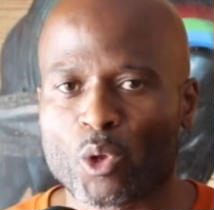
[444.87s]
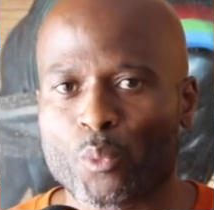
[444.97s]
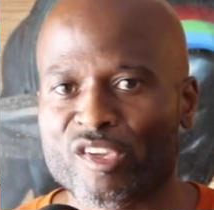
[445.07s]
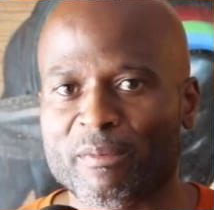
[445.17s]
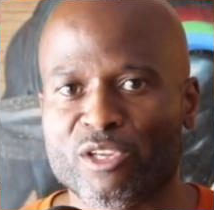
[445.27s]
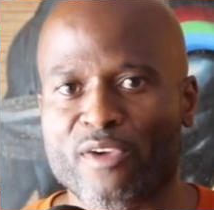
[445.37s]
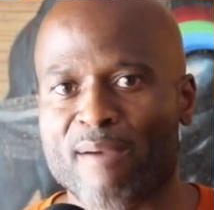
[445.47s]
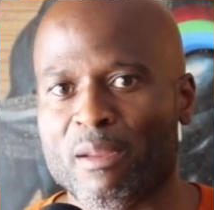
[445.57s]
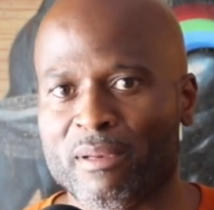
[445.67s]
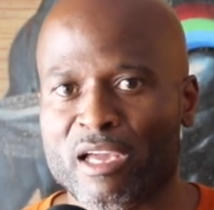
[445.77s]
We should be
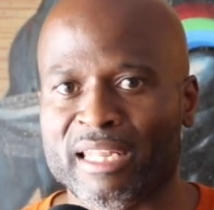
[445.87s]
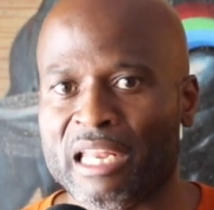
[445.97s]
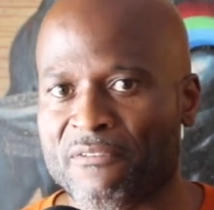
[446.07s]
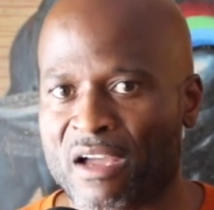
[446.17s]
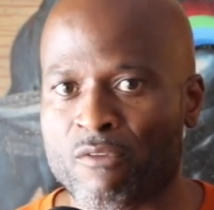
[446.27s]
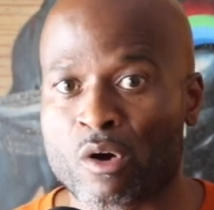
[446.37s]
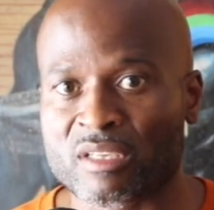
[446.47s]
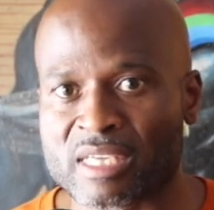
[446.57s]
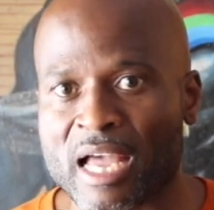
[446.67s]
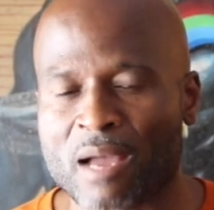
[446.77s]
traveling up and down 95 all
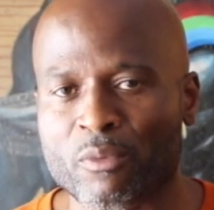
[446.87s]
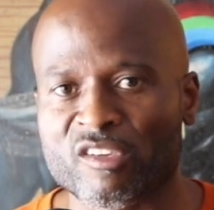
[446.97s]
the time.